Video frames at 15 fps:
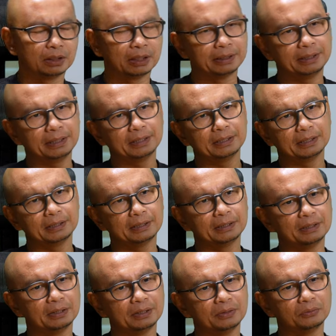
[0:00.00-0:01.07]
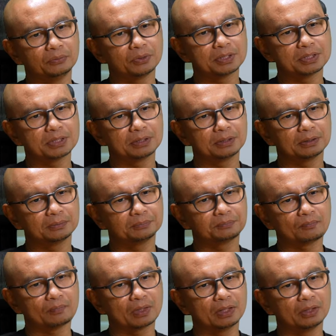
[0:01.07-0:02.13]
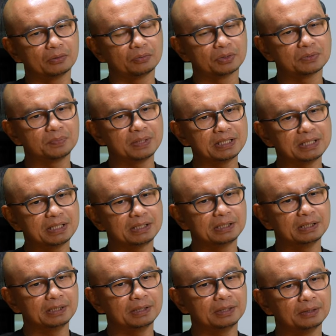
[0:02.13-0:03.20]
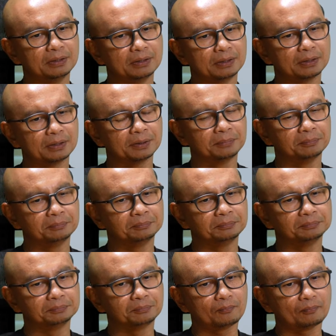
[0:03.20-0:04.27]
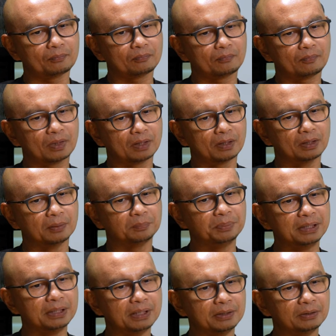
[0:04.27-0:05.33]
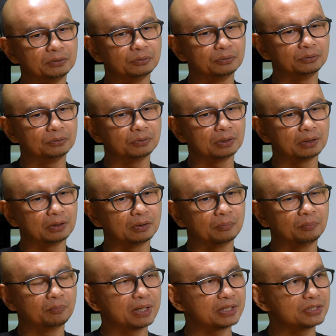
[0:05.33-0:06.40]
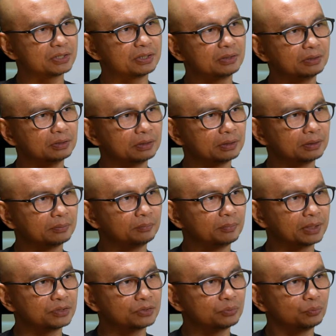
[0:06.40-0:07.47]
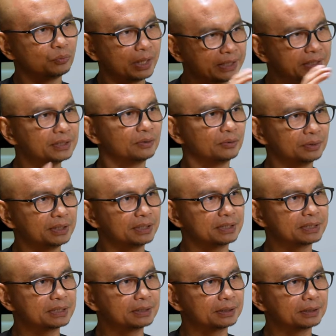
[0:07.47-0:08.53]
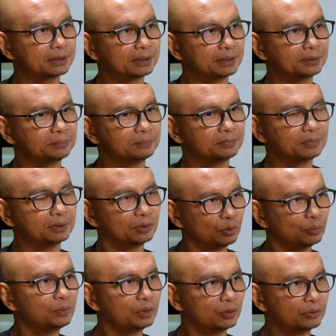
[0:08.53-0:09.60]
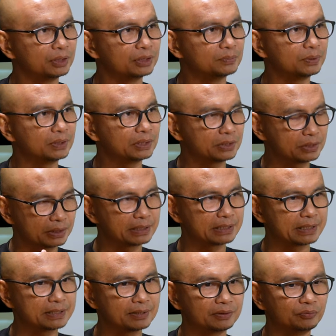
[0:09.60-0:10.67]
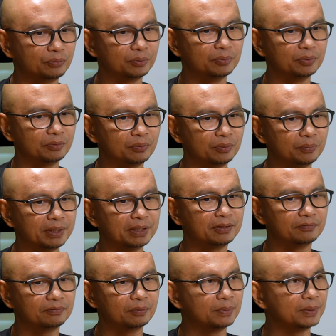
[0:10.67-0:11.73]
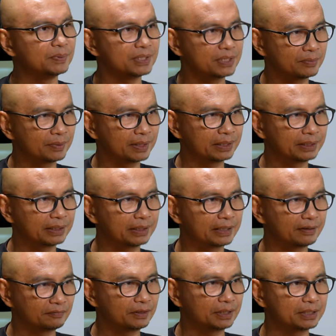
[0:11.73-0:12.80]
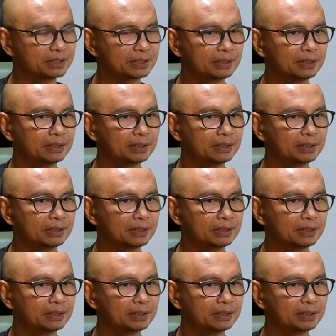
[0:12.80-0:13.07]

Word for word: I think it, it was it was basically um, appealing to a much a much wider audience, um, global audience, because as I said, we, we made it for BBC American Netflix.